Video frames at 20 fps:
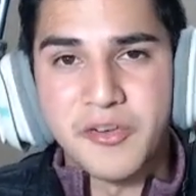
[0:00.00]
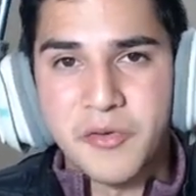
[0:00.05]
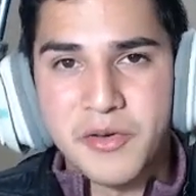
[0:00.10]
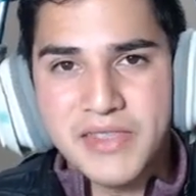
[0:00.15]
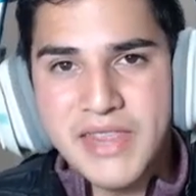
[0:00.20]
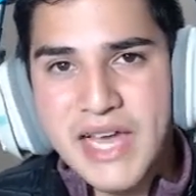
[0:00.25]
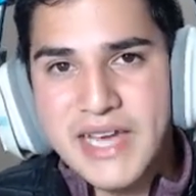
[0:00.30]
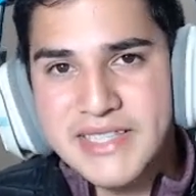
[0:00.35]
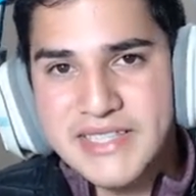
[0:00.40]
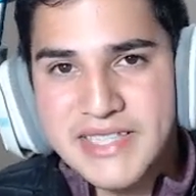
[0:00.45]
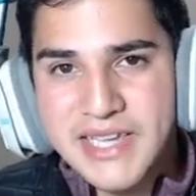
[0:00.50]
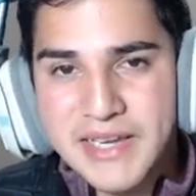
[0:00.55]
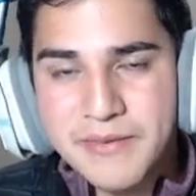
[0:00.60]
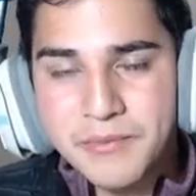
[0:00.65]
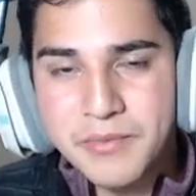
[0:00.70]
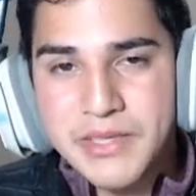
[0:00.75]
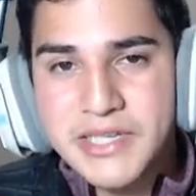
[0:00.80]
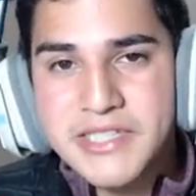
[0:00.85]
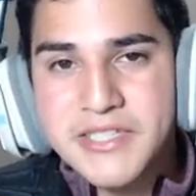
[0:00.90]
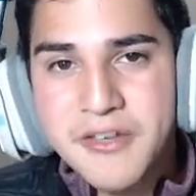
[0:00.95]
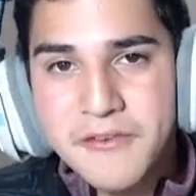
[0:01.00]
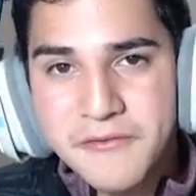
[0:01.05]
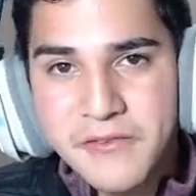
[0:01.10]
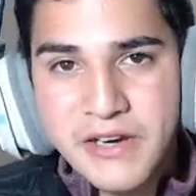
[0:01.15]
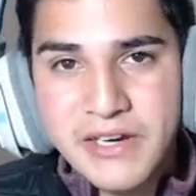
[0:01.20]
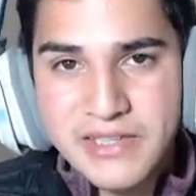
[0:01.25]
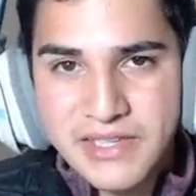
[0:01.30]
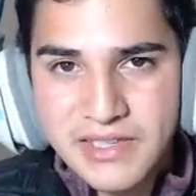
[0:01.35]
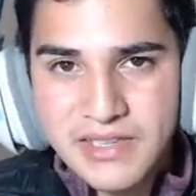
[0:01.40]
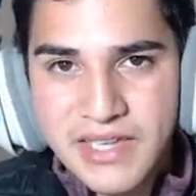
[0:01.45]
with that said, please don't
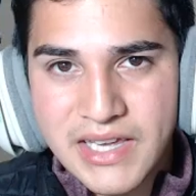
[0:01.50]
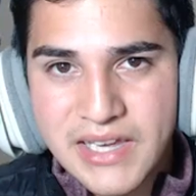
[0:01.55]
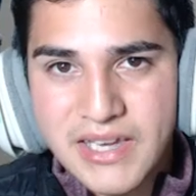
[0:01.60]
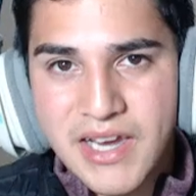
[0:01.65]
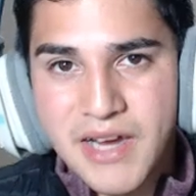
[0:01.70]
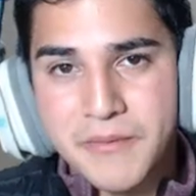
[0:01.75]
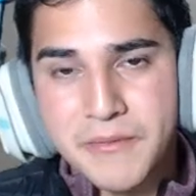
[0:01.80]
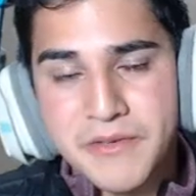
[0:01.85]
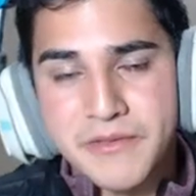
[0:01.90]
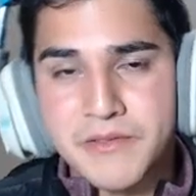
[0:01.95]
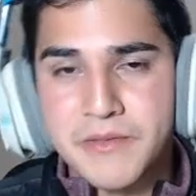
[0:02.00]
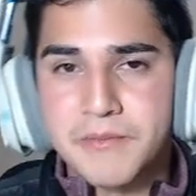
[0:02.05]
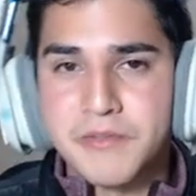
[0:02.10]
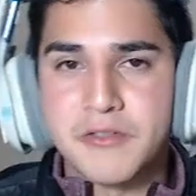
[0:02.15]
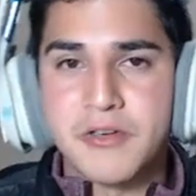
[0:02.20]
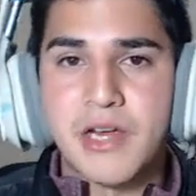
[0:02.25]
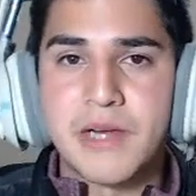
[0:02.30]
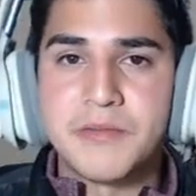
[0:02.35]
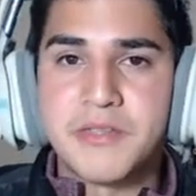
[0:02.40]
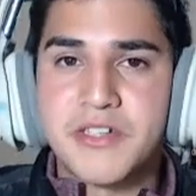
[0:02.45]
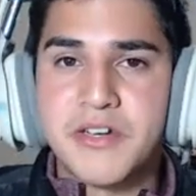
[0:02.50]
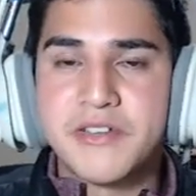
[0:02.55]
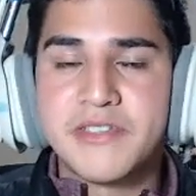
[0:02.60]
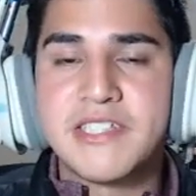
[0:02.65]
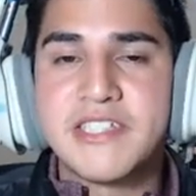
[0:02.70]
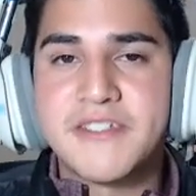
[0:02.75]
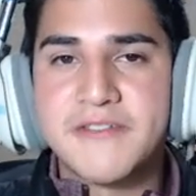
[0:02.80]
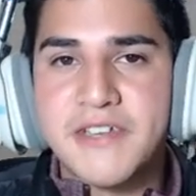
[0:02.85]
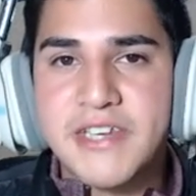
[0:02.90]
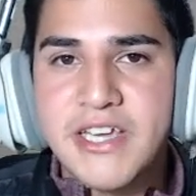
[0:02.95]
forget to like, comment, and subscribe. Share
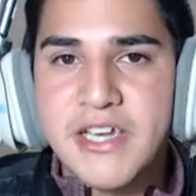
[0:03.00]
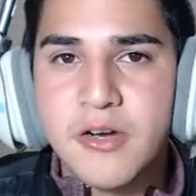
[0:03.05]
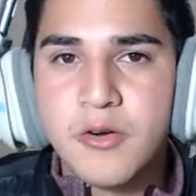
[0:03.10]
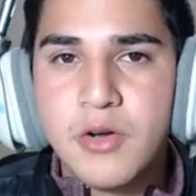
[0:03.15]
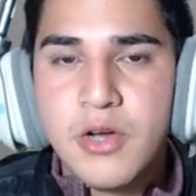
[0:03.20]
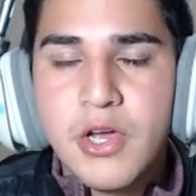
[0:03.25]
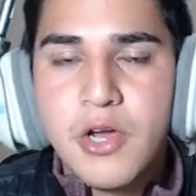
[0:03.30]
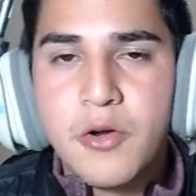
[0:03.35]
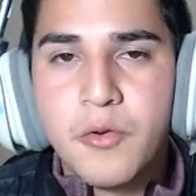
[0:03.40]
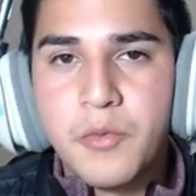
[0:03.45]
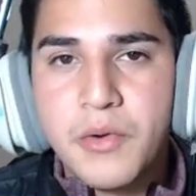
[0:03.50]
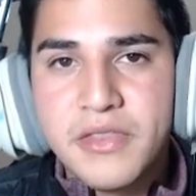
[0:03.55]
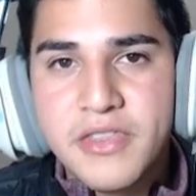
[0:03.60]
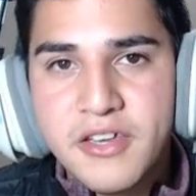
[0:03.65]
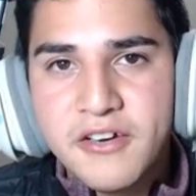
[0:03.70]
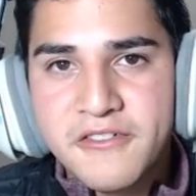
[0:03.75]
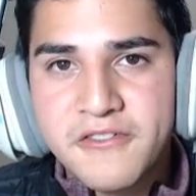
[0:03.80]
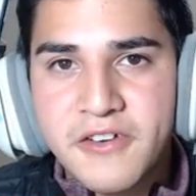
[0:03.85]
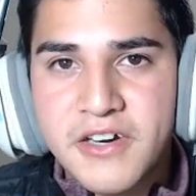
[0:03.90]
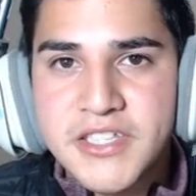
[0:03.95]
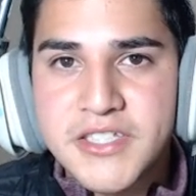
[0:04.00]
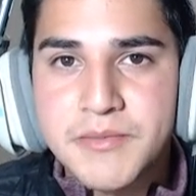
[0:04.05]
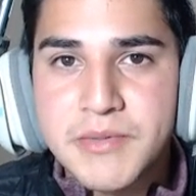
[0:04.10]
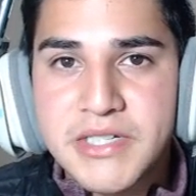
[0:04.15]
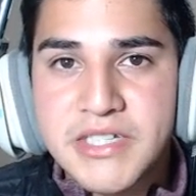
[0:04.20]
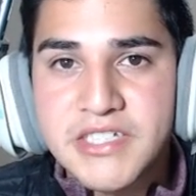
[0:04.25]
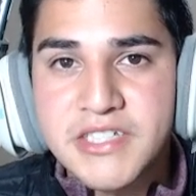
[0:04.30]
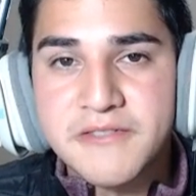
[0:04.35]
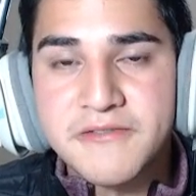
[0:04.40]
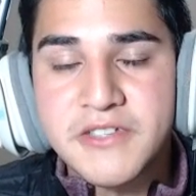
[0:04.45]
this video with your friends,
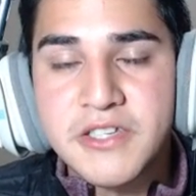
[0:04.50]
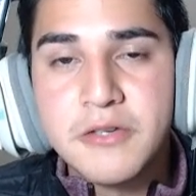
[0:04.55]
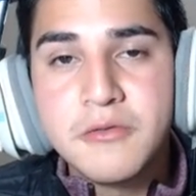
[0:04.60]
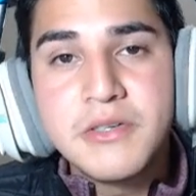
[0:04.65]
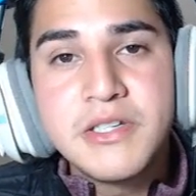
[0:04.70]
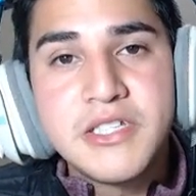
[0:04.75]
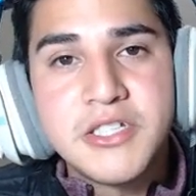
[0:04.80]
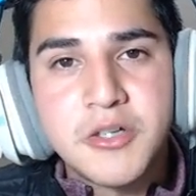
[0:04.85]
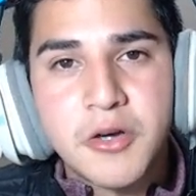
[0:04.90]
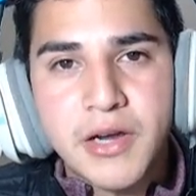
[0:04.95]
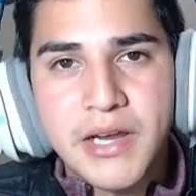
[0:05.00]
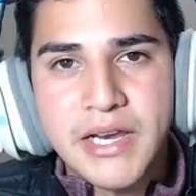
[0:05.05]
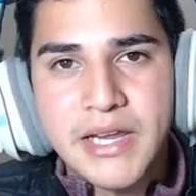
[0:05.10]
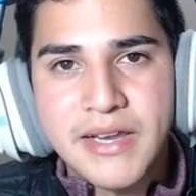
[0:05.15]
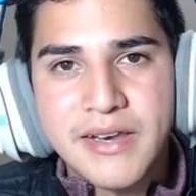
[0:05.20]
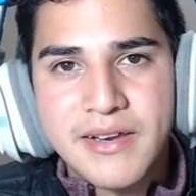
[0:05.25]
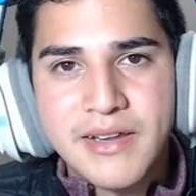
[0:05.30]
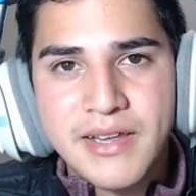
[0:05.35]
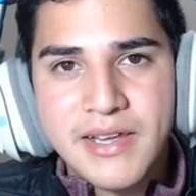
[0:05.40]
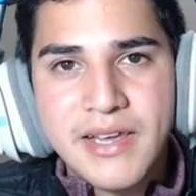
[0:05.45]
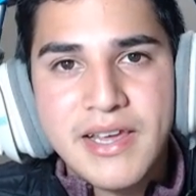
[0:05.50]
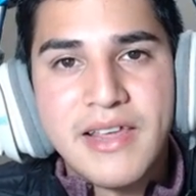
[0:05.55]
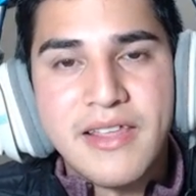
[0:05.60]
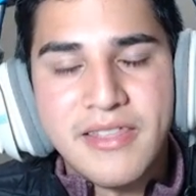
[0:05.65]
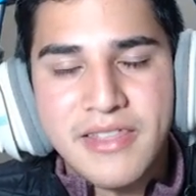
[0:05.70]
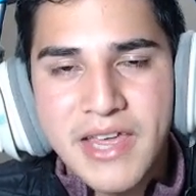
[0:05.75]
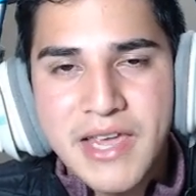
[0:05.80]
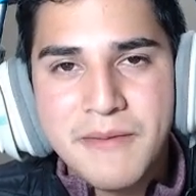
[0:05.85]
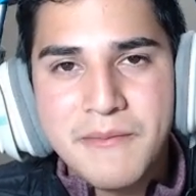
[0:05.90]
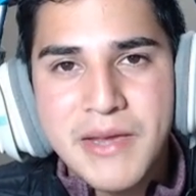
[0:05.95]
because if you enjoyed it,
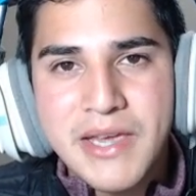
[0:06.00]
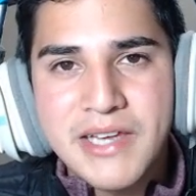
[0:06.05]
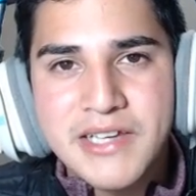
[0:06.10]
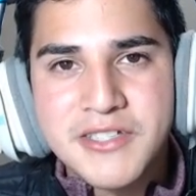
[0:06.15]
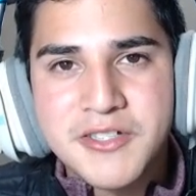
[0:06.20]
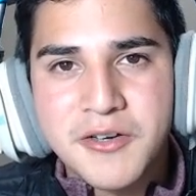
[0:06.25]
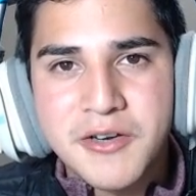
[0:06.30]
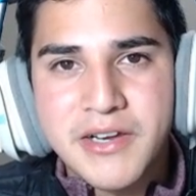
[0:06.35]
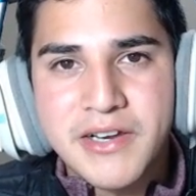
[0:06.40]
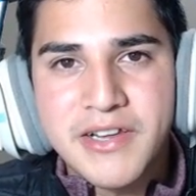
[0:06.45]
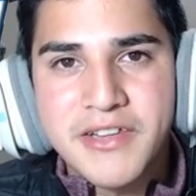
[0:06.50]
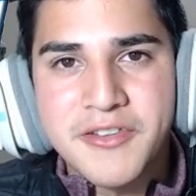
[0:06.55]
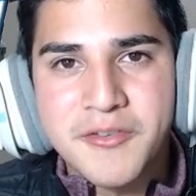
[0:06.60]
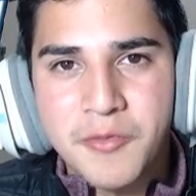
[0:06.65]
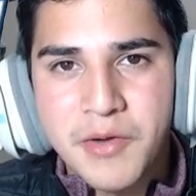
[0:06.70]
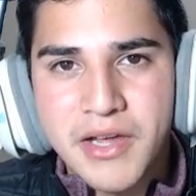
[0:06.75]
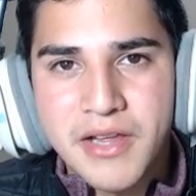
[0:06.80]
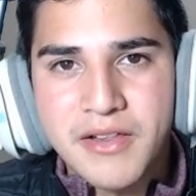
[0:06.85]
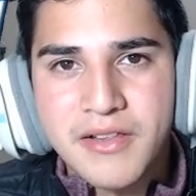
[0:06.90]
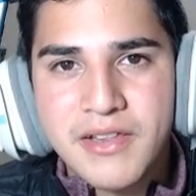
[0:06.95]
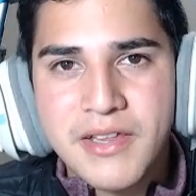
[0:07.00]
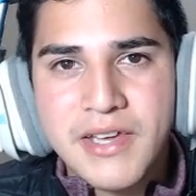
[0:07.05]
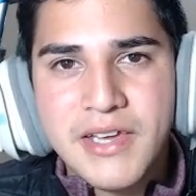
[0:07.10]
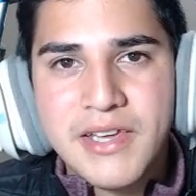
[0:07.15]
they may enjoy it as well.